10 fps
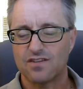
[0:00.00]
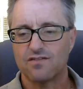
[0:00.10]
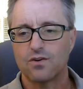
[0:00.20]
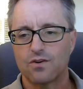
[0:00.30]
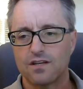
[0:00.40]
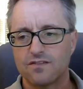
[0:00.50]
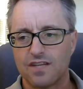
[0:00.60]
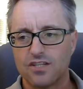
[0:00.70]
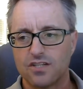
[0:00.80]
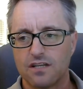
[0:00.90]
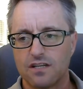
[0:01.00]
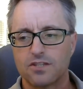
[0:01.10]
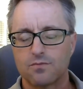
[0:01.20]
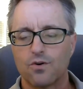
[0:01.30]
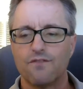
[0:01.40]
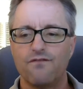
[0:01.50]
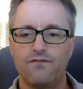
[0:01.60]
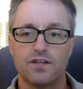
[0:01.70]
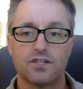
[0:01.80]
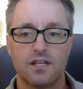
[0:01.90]
of the organization in a much more
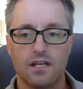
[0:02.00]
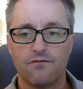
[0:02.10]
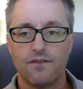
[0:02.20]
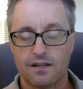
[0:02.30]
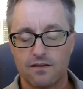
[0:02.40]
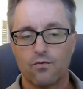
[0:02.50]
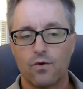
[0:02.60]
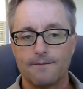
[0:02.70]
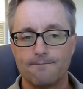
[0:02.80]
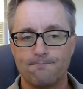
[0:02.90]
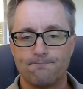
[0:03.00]
efficient and effective way.